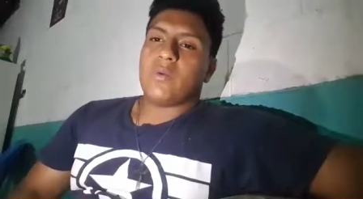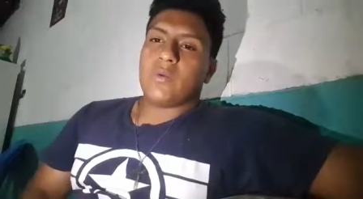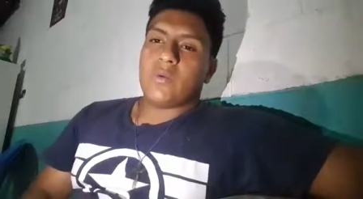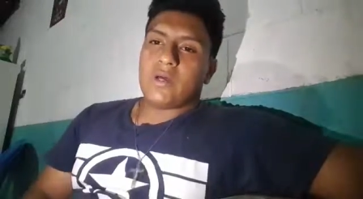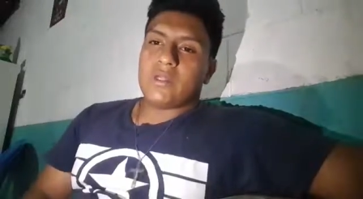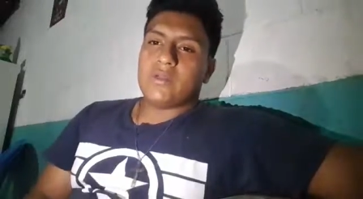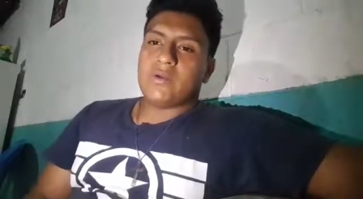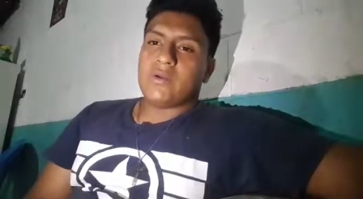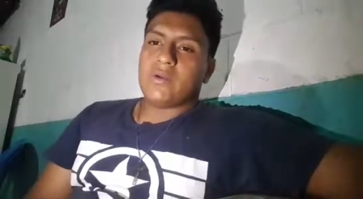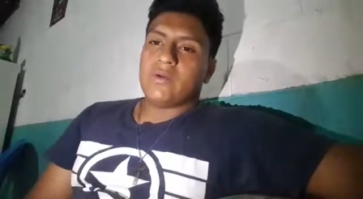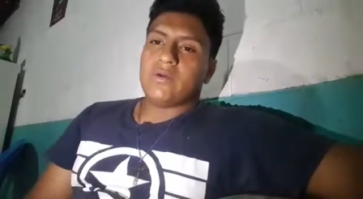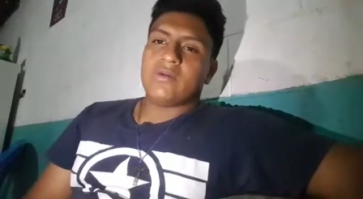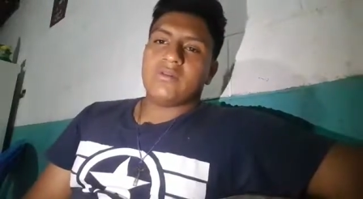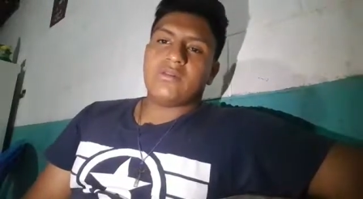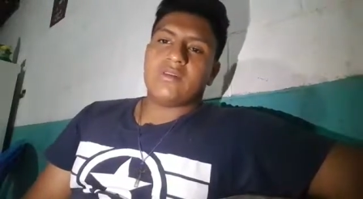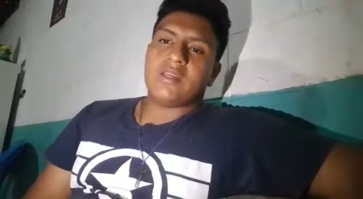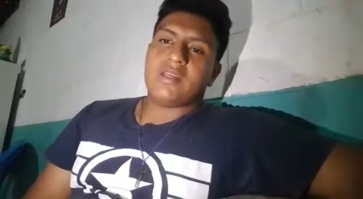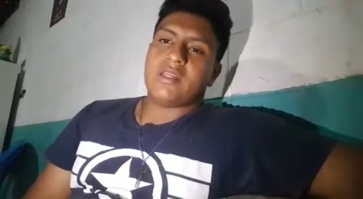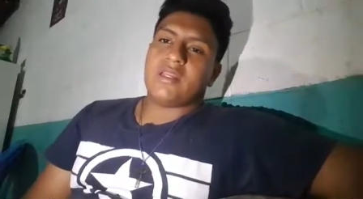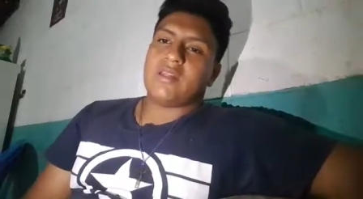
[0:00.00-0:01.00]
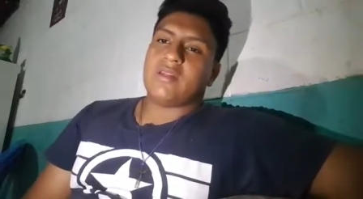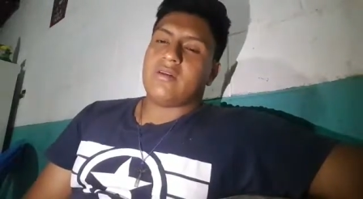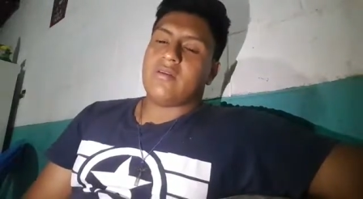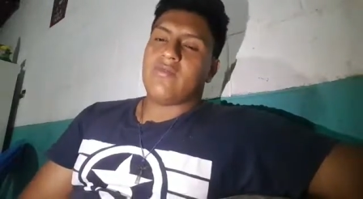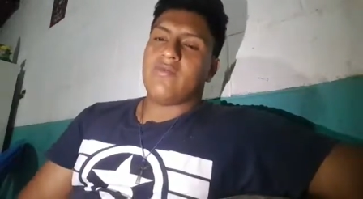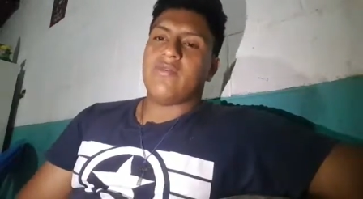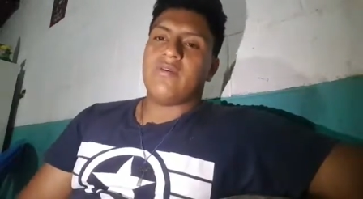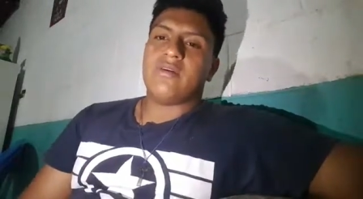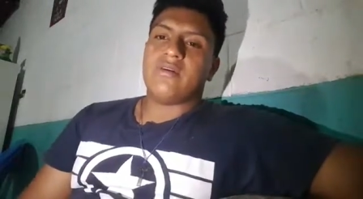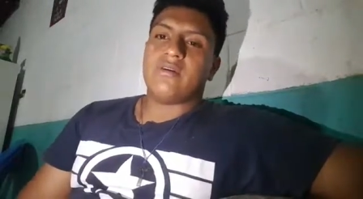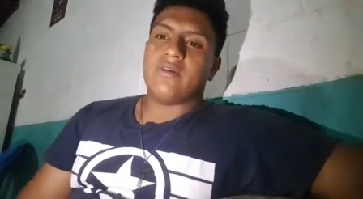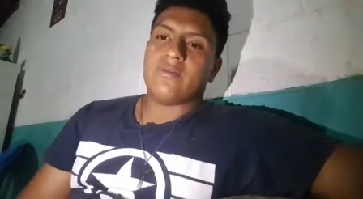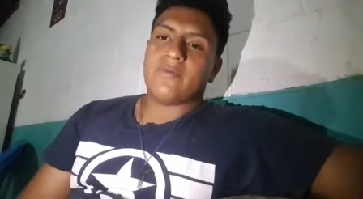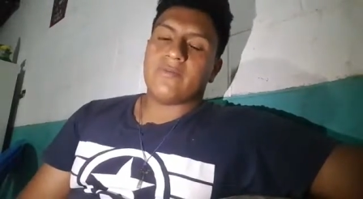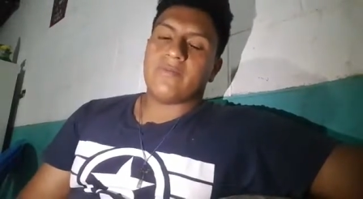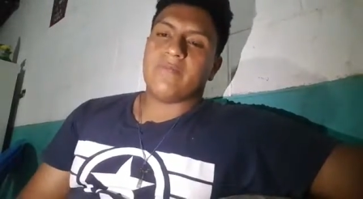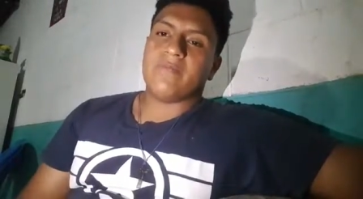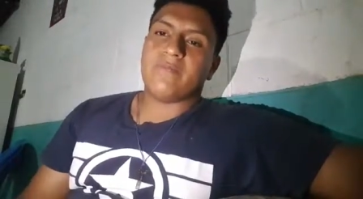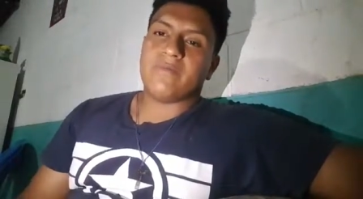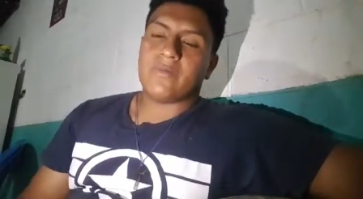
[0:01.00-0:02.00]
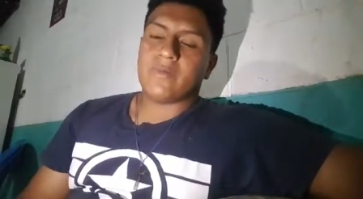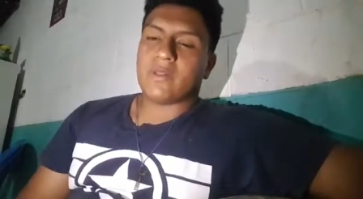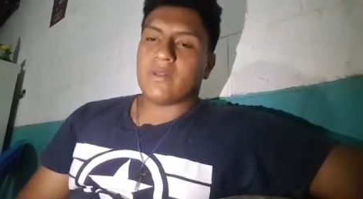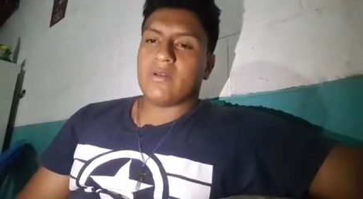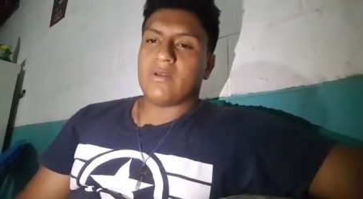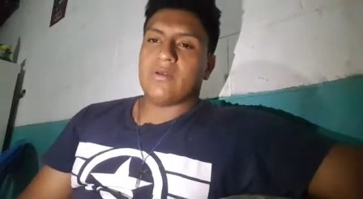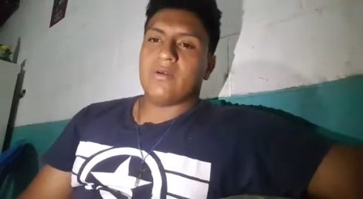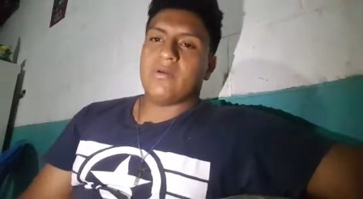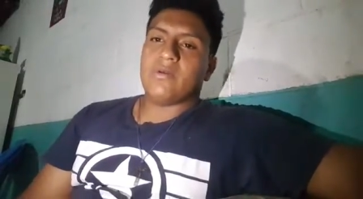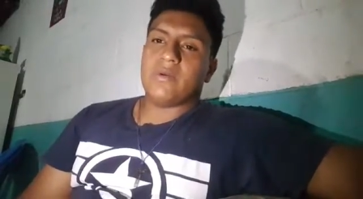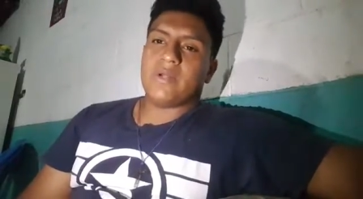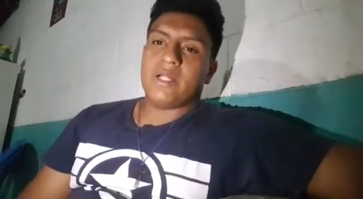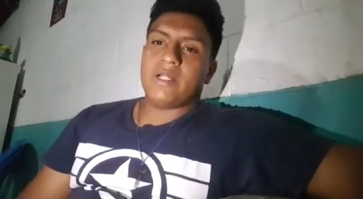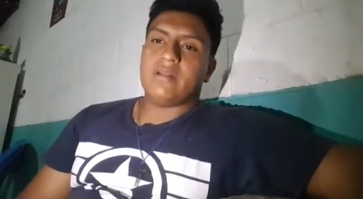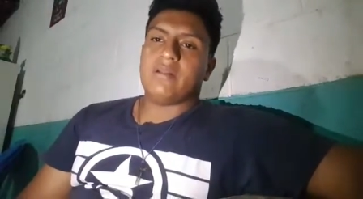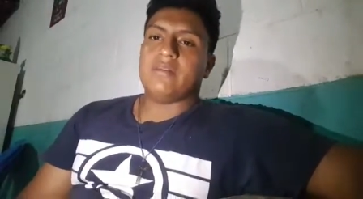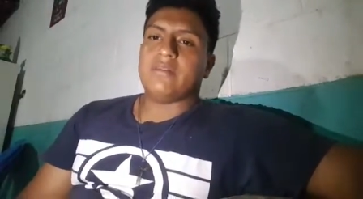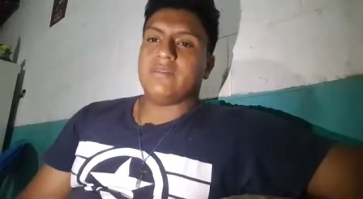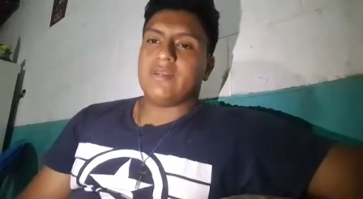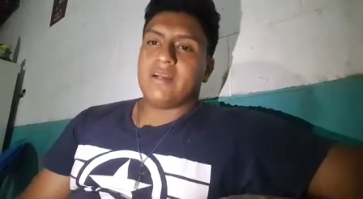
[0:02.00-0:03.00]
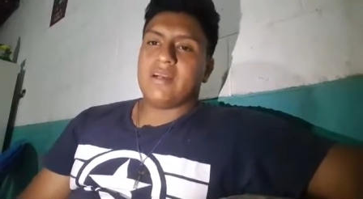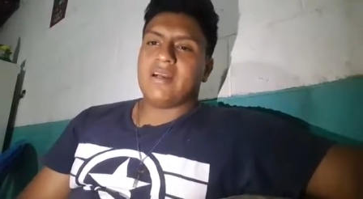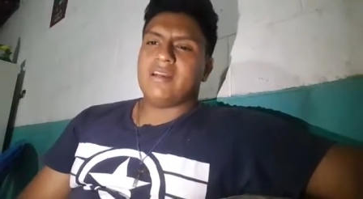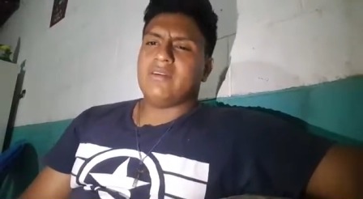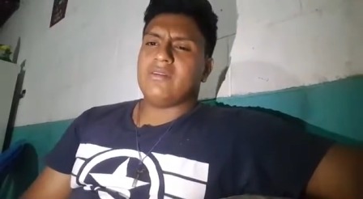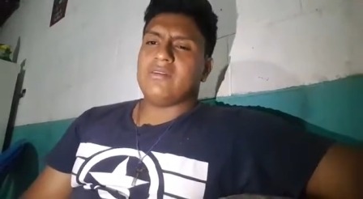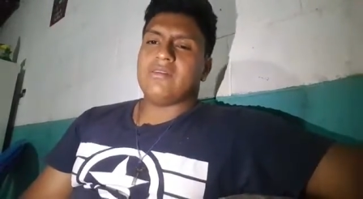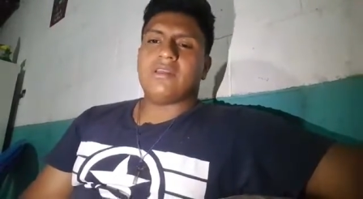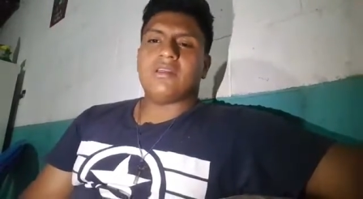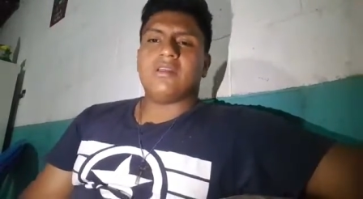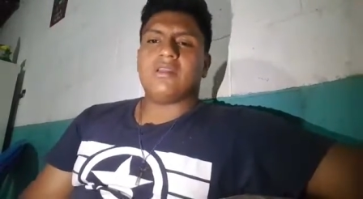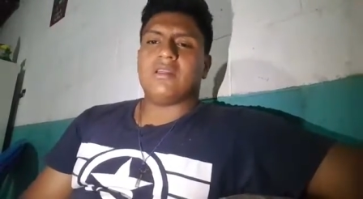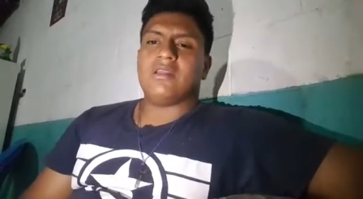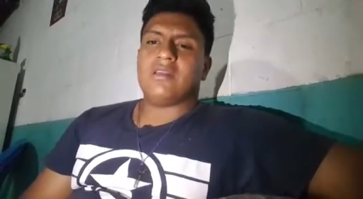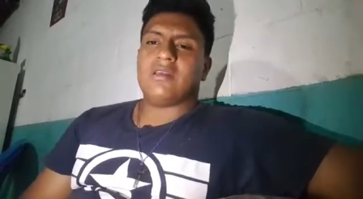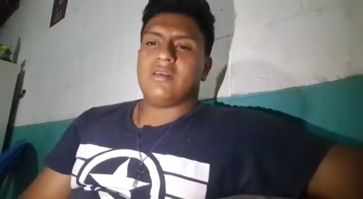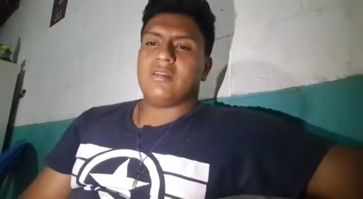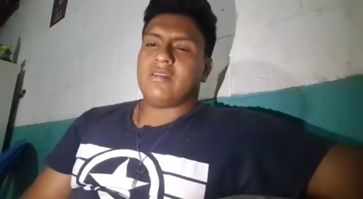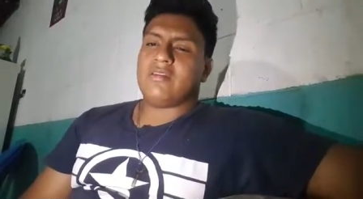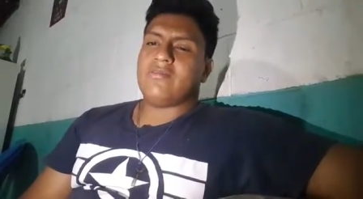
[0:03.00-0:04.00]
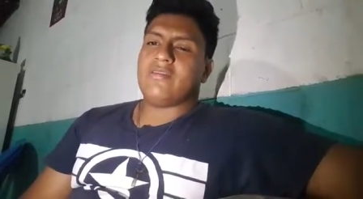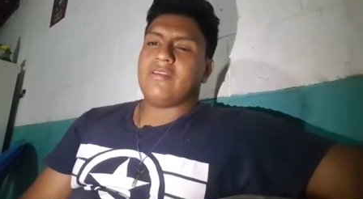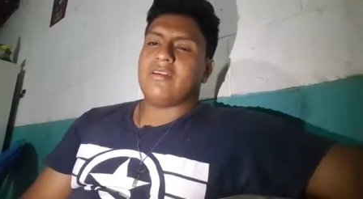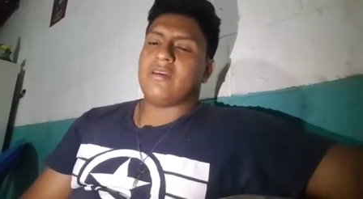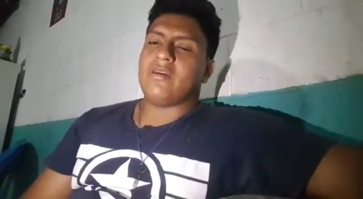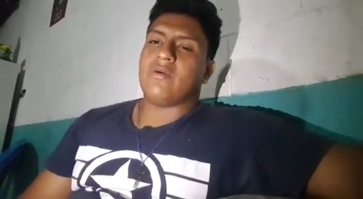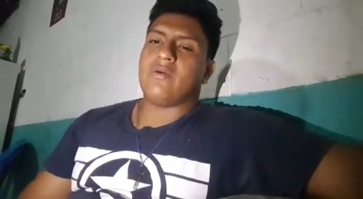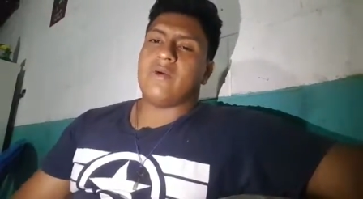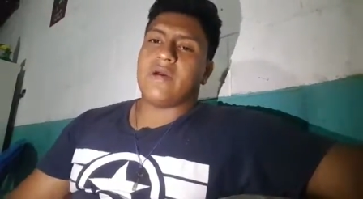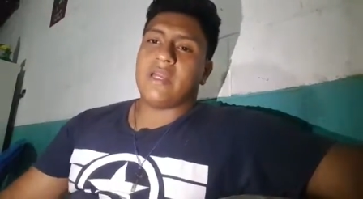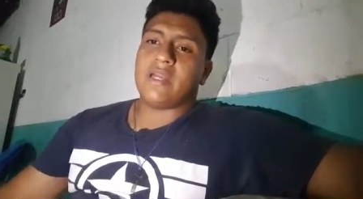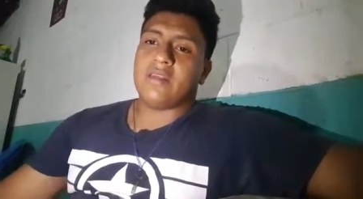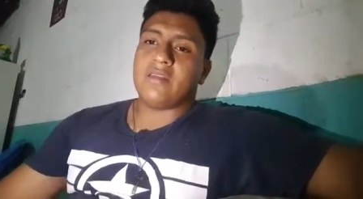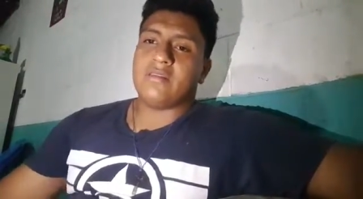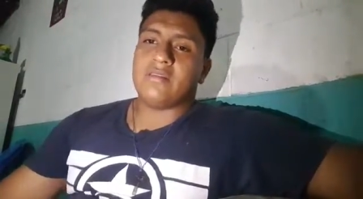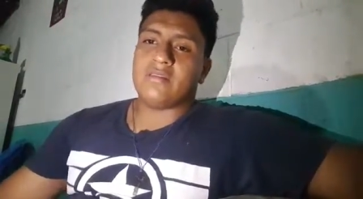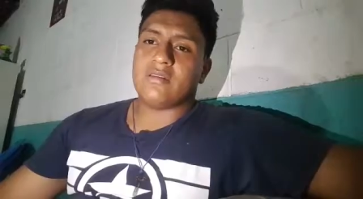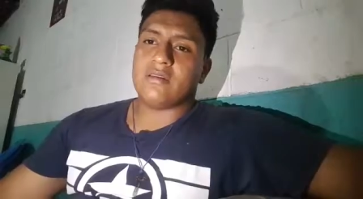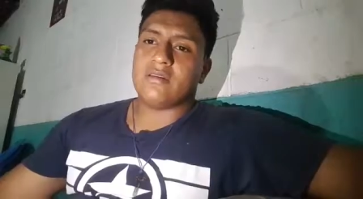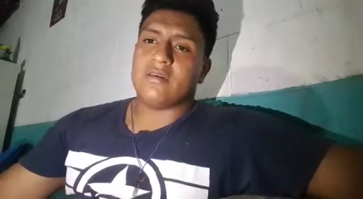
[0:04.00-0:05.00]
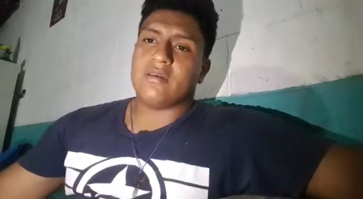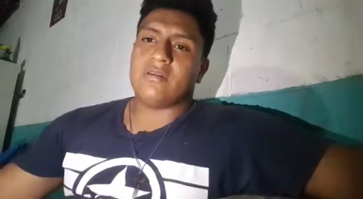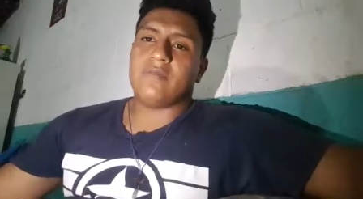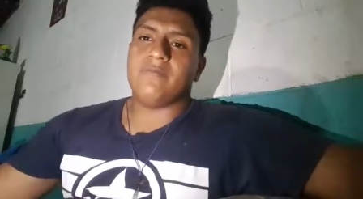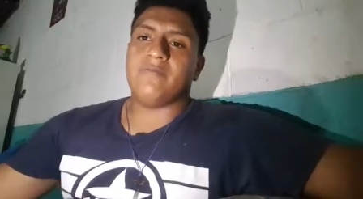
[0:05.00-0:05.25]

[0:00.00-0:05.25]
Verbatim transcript: What do you use the internet for? Well, I use the internet in different ways. Uh,